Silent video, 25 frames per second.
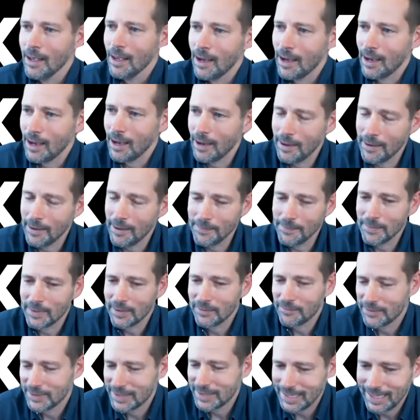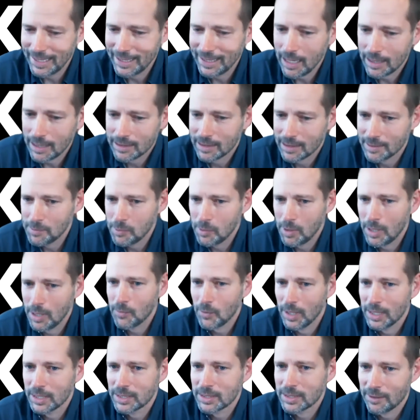The fatigue got to the point
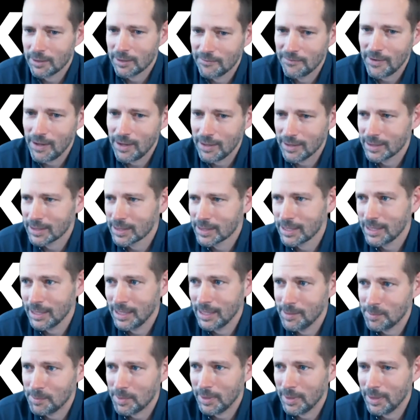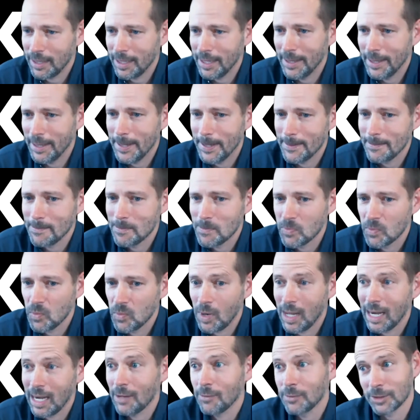where I started falling asleep
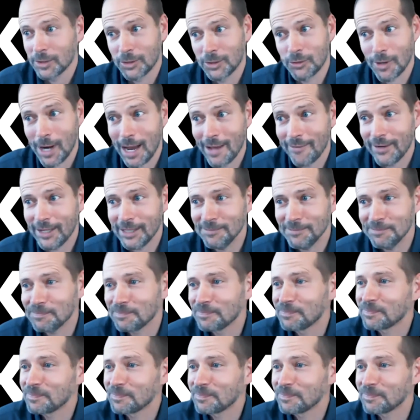while I was driving.